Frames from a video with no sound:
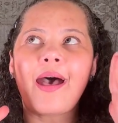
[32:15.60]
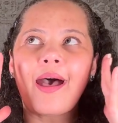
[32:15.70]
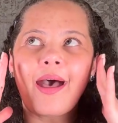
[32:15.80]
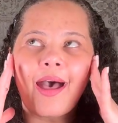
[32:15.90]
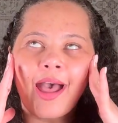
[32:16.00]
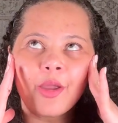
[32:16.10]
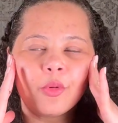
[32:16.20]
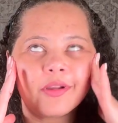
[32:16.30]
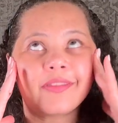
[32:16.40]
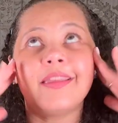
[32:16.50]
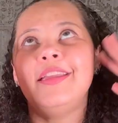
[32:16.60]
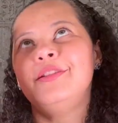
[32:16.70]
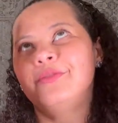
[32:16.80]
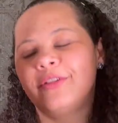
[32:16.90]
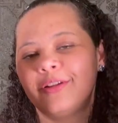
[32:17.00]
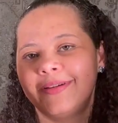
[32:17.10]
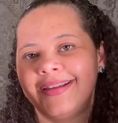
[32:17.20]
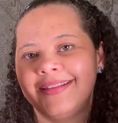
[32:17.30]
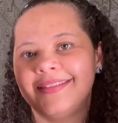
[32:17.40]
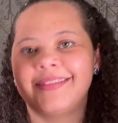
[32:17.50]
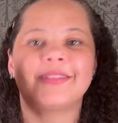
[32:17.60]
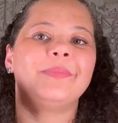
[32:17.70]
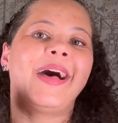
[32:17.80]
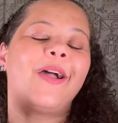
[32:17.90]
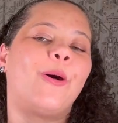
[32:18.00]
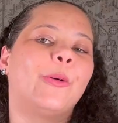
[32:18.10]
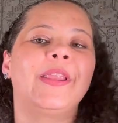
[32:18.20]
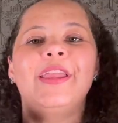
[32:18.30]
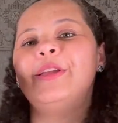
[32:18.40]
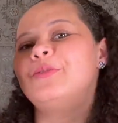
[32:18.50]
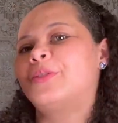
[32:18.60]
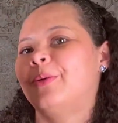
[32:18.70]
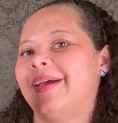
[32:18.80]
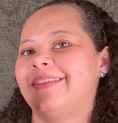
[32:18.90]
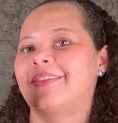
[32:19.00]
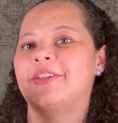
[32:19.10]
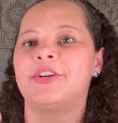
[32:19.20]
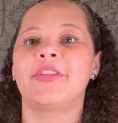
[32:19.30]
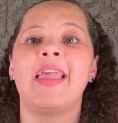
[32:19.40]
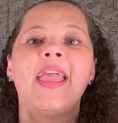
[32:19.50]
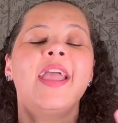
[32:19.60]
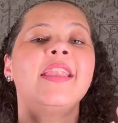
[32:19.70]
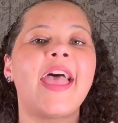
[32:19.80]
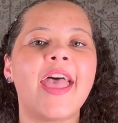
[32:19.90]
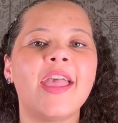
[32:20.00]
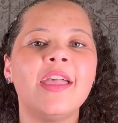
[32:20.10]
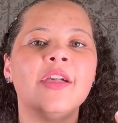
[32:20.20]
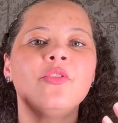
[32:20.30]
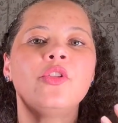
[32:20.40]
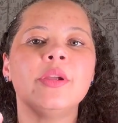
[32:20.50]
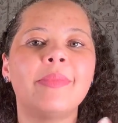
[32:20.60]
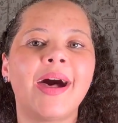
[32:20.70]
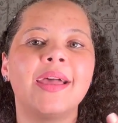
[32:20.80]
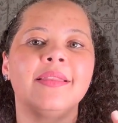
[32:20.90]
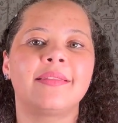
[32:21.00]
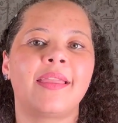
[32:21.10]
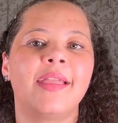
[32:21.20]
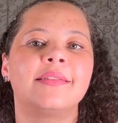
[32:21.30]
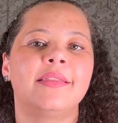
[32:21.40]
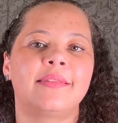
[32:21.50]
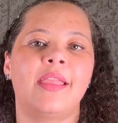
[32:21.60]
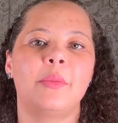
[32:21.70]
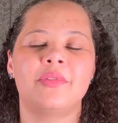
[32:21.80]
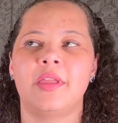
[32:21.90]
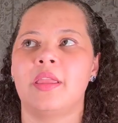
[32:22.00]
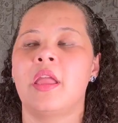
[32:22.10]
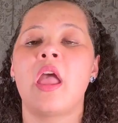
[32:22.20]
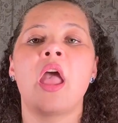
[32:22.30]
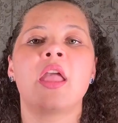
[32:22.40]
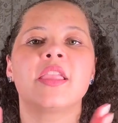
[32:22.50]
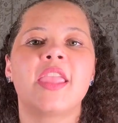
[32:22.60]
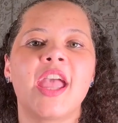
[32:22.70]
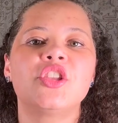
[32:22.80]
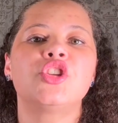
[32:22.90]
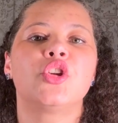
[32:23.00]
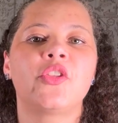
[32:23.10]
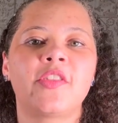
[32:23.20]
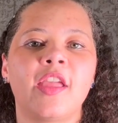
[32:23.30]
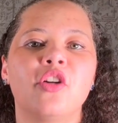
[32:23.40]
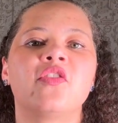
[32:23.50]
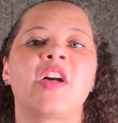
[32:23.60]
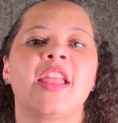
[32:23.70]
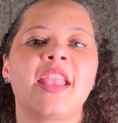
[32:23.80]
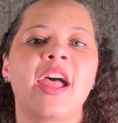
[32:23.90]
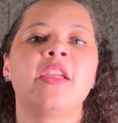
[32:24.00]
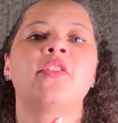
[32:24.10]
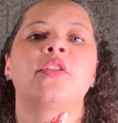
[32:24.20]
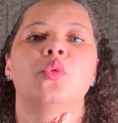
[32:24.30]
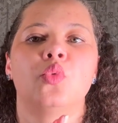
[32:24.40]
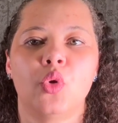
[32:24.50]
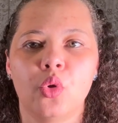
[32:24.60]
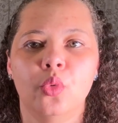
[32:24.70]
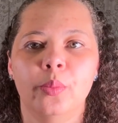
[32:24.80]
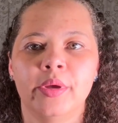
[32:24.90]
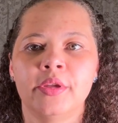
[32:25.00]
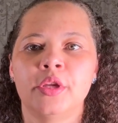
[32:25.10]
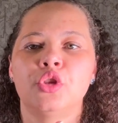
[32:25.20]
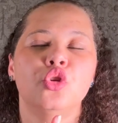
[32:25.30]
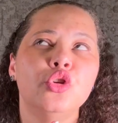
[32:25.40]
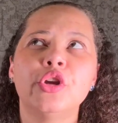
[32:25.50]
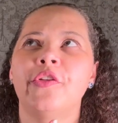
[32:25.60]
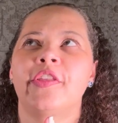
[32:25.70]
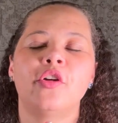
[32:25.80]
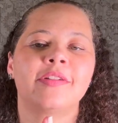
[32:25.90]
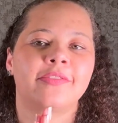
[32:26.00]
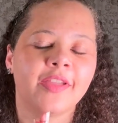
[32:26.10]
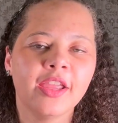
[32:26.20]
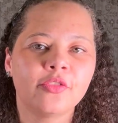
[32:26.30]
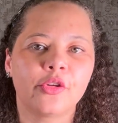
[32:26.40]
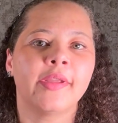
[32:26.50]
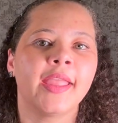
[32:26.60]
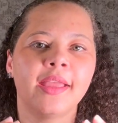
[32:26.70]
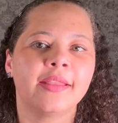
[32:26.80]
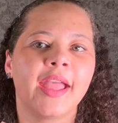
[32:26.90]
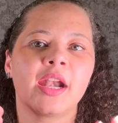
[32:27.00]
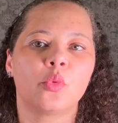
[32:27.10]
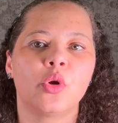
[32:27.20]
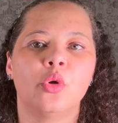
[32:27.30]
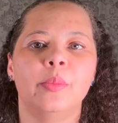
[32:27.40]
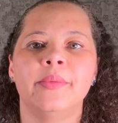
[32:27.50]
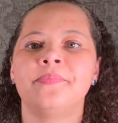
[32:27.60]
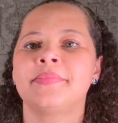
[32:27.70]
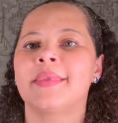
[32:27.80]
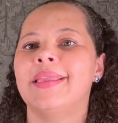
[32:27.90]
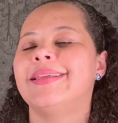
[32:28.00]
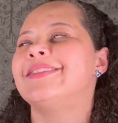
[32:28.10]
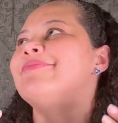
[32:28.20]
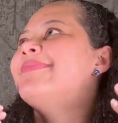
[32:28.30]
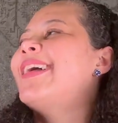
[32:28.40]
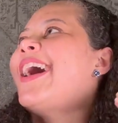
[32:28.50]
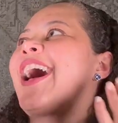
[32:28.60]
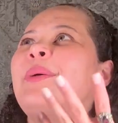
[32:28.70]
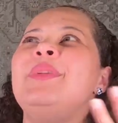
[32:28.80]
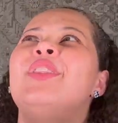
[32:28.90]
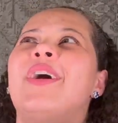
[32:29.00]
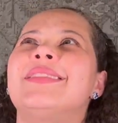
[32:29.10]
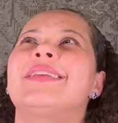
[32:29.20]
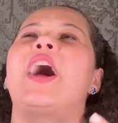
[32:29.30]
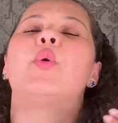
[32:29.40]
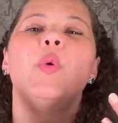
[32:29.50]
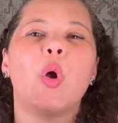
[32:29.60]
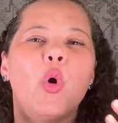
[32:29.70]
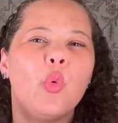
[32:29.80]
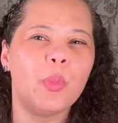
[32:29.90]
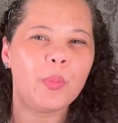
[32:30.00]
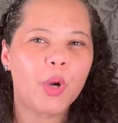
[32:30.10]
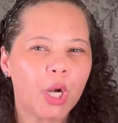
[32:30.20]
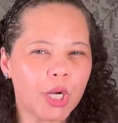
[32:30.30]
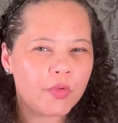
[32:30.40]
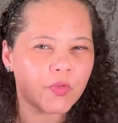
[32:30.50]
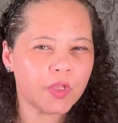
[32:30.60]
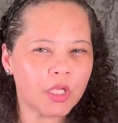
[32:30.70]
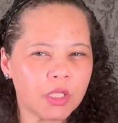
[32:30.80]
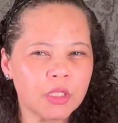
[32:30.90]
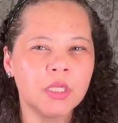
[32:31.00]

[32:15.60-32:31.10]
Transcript: I was influenced by all the influencers and everybody said the same thing. Get yourself a nice robe. Do yourself a favor and get a robe. And I'm not a robe person.